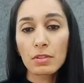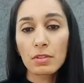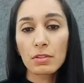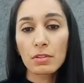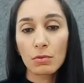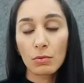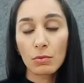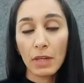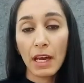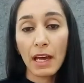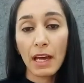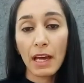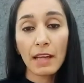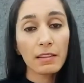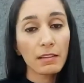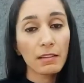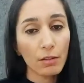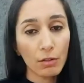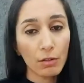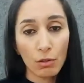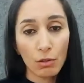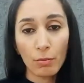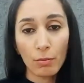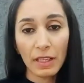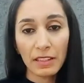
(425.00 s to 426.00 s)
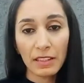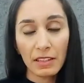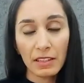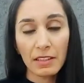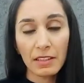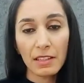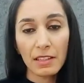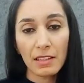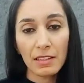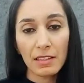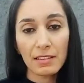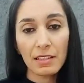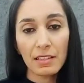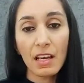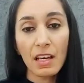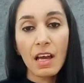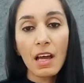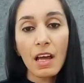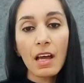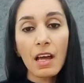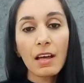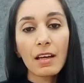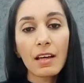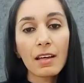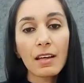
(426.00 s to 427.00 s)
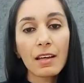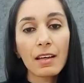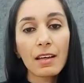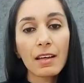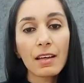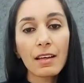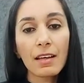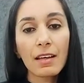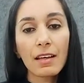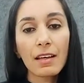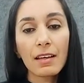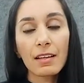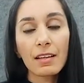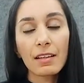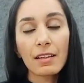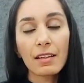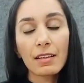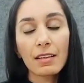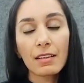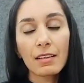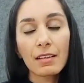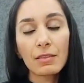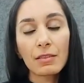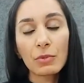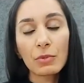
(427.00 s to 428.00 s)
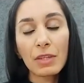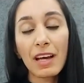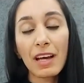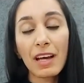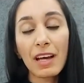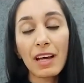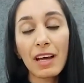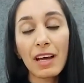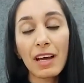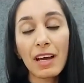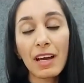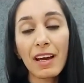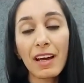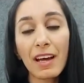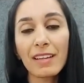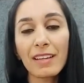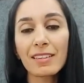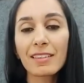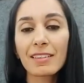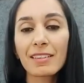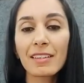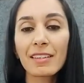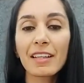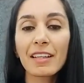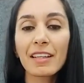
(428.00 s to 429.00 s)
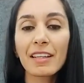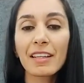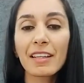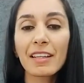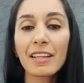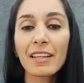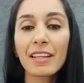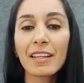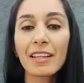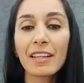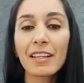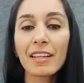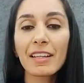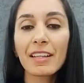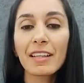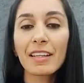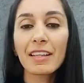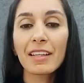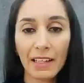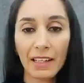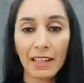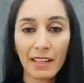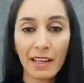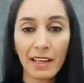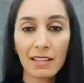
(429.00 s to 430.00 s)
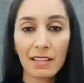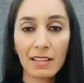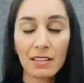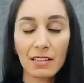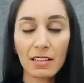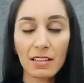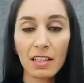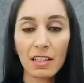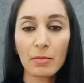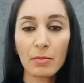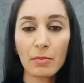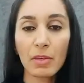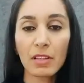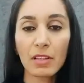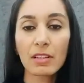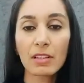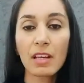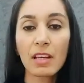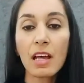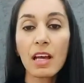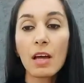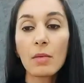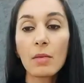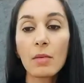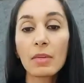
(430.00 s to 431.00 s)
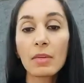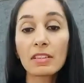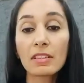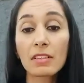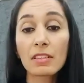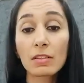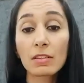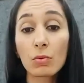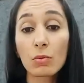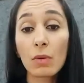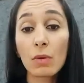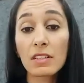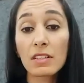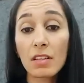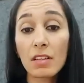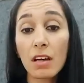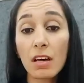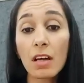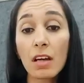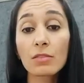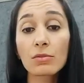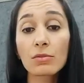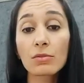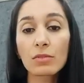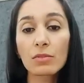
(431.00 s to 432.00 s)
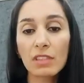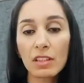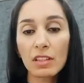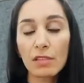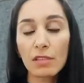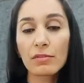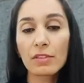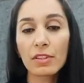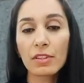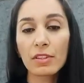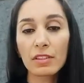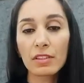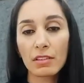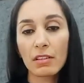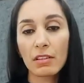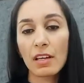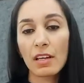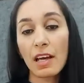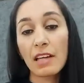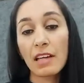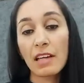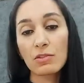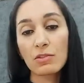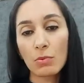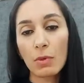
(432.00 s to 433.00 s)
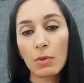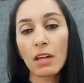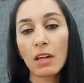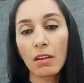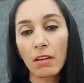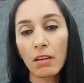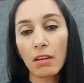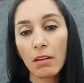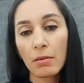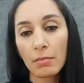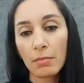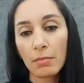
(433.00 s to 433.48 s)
We had the raw materials. We had enough raw materials, I can say, but it was hard to deliver as well.